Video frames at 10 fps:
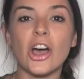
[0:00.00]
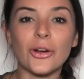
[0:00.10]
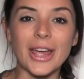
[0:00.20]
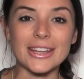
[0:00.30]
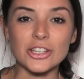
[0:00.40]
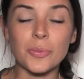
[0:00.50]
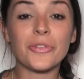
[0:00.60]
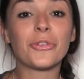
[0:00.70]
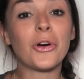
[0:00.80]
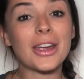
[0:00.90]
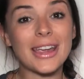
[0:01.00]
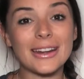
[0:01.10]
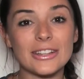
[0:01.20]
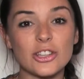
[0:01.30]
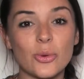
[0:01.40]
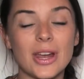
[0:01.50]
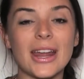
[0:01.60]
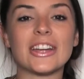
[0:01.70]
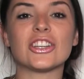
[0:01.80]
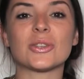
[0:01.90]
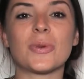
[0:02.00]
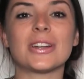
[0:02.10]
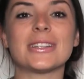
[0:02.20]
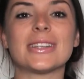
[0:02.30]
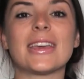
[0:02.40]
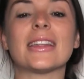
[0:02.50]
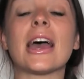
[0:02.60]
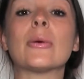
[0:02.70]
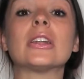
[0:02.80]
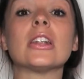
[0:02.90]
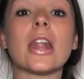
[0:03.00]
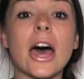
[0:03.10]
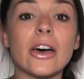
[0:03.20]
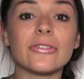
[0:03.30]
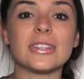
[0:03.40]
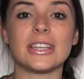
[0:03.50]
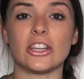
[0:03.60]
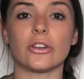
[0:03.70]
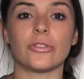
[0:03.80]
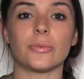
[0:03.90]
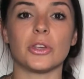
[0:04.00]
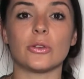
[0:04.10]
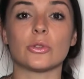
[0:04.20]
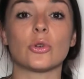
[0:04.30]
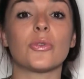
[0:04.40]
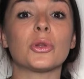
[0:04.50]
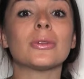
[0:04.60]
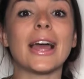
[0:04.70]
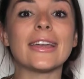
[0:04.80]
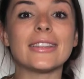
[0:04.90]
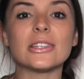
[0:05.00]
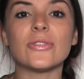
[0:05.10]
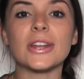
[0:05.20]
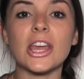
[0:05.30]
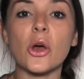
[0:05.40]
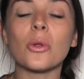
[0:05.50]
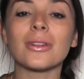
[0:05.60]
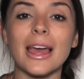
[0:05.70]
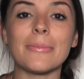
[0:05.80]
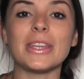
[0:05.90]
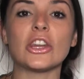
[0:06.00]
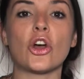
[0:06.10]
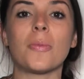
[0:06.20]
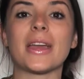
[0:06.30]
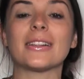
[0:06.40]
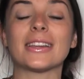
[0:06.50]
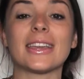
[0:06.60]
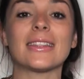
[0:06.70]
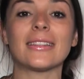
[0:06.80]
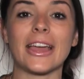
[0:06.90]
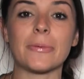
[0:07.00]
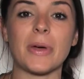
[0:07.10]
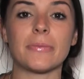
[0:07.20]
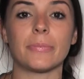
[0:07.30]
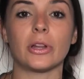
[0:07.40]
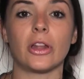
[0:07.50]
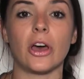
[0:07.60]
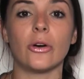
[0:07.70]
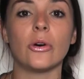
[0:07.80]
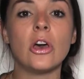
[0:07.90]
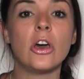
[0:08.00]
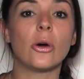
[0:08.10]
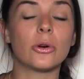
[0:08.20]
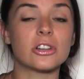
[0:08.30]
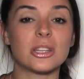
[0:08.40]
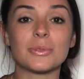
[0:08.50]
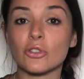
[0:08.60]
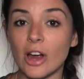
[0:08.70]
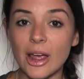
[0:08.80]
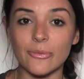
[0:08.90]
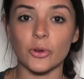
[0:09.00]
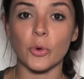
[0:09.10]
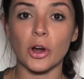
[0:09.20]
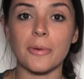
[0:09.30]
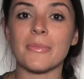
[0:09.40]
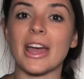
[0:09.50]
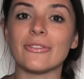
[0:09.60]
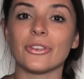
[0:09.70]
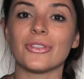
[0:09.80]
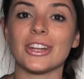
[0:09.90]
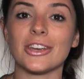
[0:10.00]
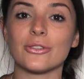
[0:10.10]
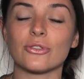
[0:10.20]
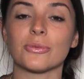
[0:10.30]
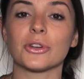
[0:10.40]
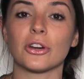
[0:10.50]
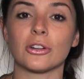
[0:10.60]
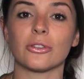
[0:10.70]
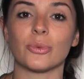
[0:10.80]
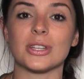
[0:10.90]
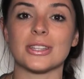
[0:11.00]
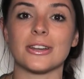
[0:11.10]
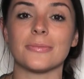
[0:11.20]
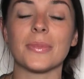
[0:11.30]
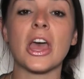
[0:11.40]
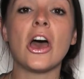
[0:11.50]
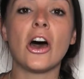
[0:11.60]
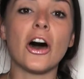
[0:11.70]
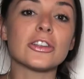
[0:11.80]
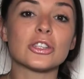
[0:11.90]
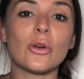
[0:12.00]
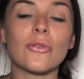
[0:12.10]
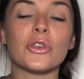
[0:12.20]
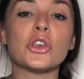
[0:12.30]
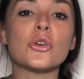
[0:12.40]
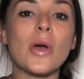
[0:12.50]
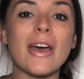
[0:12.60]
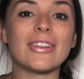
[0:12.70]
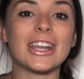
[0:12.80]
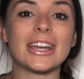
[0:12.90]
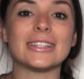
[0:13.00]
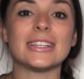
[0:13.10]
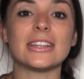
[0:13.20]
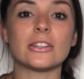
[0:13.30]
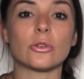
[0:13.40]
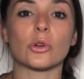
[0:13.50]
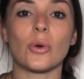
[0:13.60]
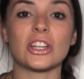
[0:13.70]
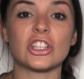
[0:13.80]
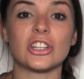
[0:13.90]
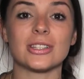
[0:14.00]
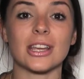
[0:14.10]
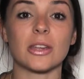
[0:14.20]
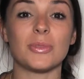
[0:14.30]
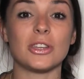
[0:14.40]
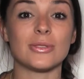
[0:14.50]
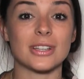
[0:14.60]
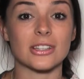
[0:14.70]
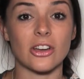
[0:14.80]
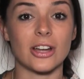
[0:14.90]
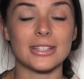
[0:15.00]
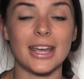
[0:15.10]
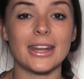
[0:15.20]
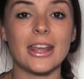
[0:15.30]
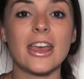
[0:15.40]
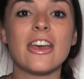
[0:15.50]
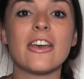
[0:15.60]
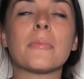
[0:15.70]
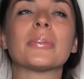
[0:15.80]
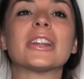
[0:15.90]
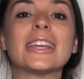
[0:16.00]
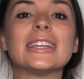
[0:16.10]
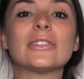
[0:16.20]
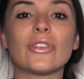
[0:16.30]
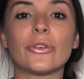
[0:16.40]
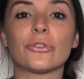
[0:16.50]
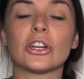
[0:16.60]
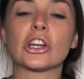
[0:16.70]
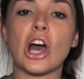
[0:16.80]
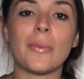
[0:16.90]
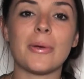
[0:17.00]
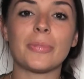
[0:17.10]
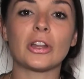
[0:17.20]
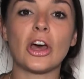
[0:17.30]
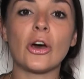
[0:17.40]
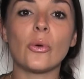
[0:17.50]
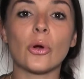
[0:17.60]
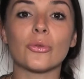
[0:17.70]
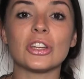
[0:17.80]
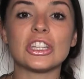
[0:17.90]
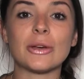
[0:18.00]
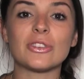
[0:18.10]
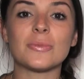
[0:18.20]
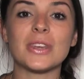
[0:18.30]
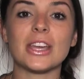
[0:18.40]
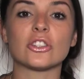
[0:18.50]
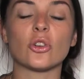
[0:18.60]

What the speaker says: Okay, so before I get into it, I just want to say that I would love to hear from you. So if you like this video, let me know by clicking the like button below, or subscribe for more mindful videos from Kernel of Wisdom. Also, if you have any ideas or questions that could be used as content, please feel free to comment below or reach out to me at